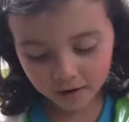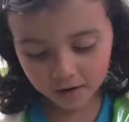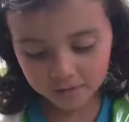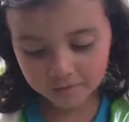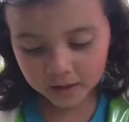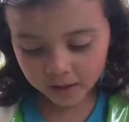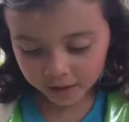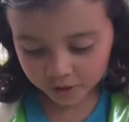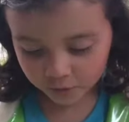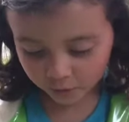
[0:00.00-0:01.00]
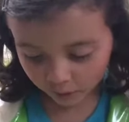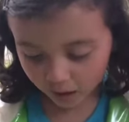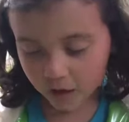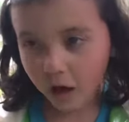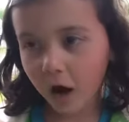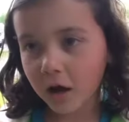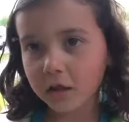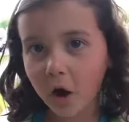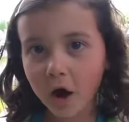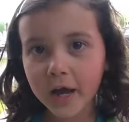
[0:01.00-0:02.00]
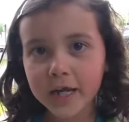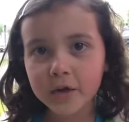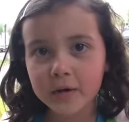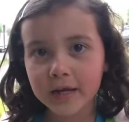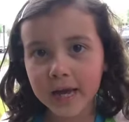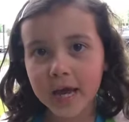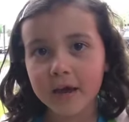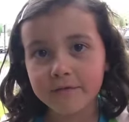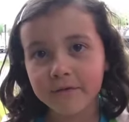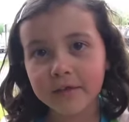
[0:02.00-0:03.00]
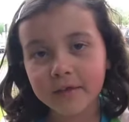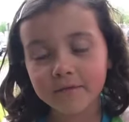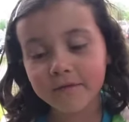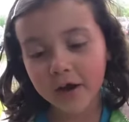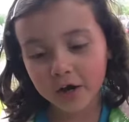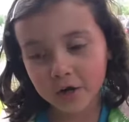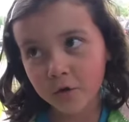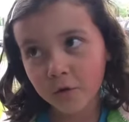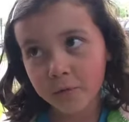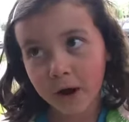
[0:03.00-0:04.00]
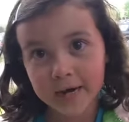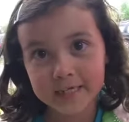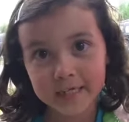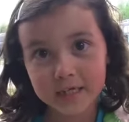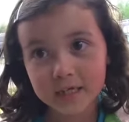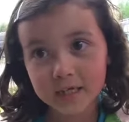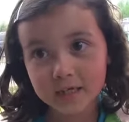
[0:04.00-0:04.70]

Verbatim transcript: um, you walk a lot, you can get very cool prizes.